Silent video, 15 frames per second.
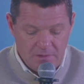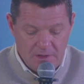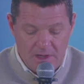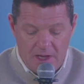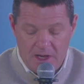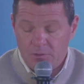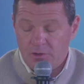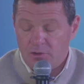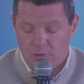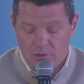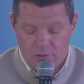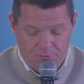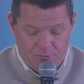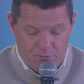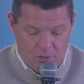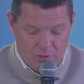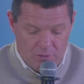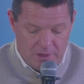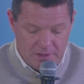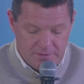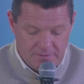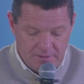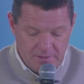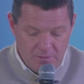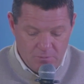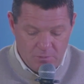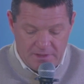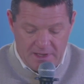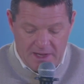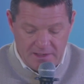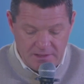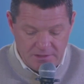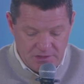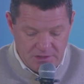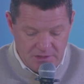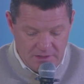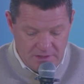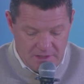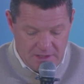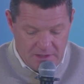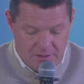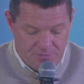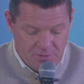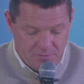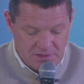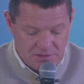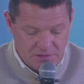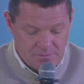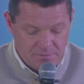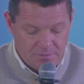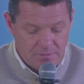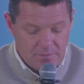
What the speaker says: And we do look forward with energy and optimism